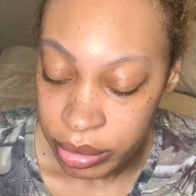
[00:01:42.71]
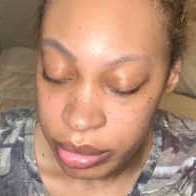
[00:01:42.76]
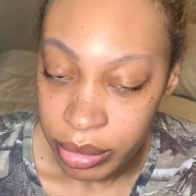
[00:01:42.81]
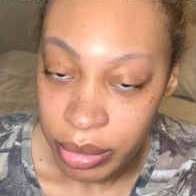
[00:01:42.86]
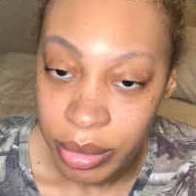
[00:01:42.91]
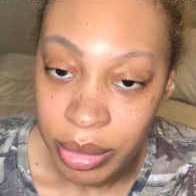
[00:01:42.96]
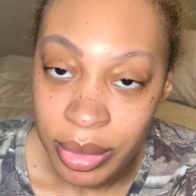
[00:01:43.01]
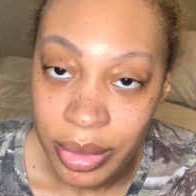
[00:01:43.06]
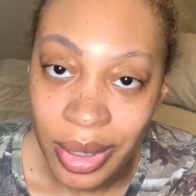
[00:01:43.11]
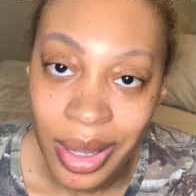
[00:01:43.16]

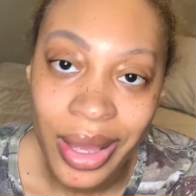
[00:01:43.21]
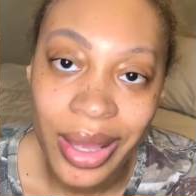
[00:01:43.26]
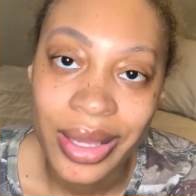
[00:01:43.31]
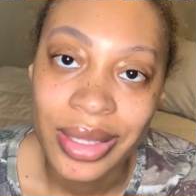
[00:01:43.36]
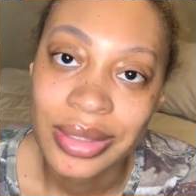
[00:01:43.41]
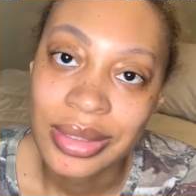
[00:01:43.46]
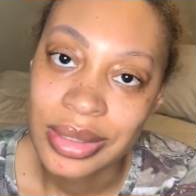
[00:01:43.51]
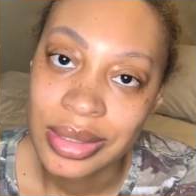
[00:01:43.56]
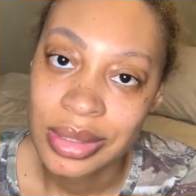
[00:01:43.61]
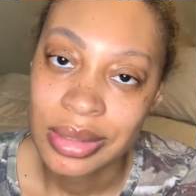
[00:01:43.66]

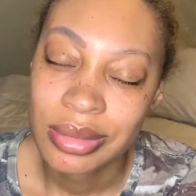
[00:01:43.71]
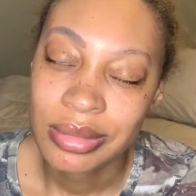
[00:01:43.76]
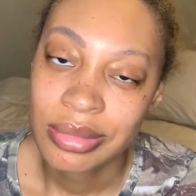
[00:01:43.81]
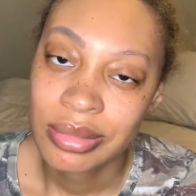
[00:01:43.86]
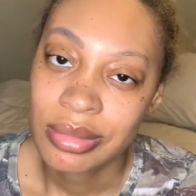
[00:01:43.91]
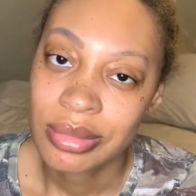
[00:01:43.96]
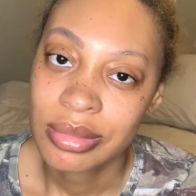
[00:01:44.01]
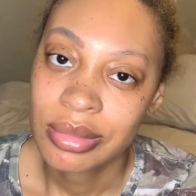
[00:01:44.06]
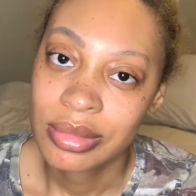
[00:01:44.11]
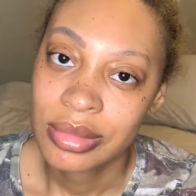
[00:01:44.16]
but
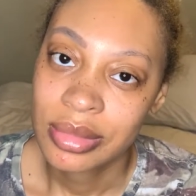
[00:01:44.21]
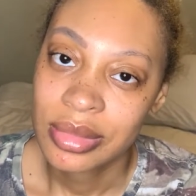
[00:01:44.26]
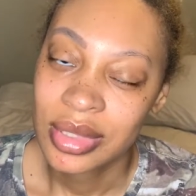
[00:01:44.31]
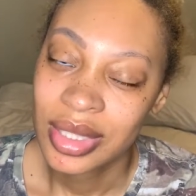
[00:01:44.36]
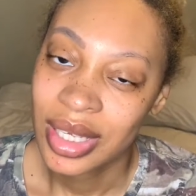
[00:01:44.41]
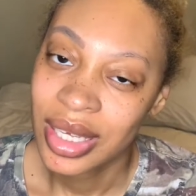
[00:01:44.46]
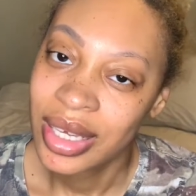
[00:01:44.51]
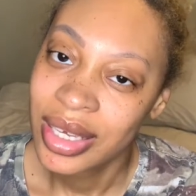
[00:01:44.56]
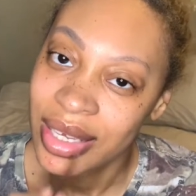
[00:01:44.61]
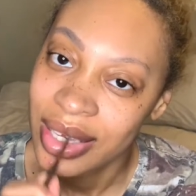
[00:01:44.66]

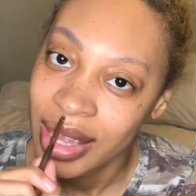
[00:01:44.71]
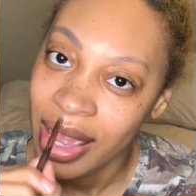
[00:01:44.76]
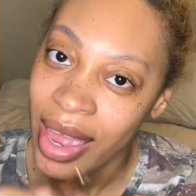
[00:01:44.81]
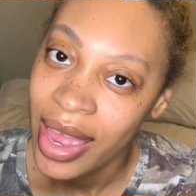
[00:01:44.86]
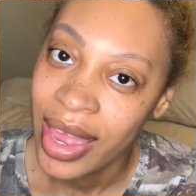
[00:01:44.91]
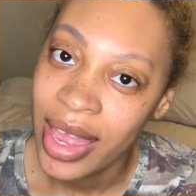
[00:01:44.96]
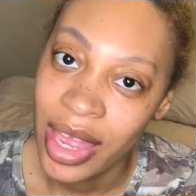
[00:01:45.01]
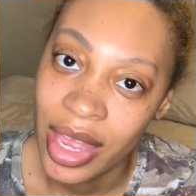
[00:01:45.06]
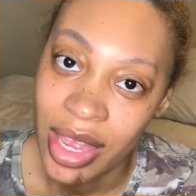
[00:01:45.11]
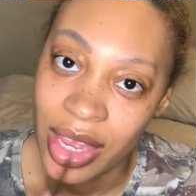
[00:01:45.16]
it
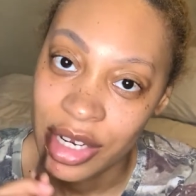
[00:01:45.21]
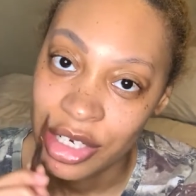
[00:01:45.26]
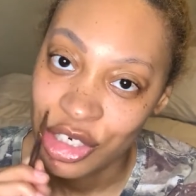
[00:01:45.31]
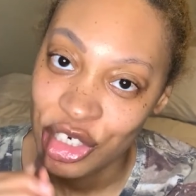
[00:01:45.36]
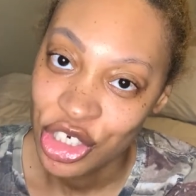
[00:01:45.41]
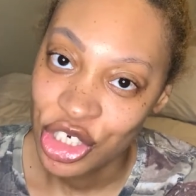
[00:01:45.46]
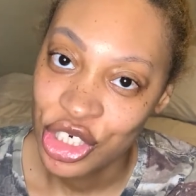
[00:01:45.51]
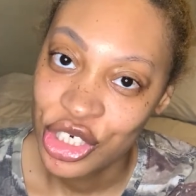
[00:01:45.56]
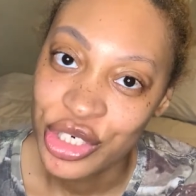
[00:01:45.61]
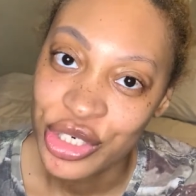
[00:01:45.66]
can
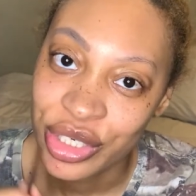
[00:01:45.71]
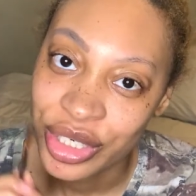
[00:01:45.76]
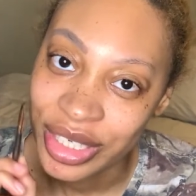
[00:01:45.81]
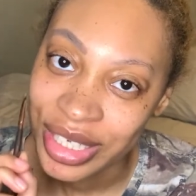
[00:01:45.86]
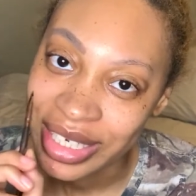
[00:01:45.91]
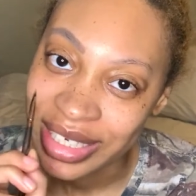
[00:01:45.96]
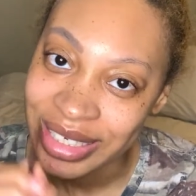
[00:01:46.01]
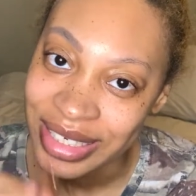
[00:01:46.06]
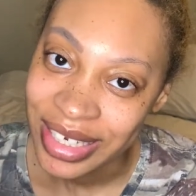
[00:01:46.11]
surely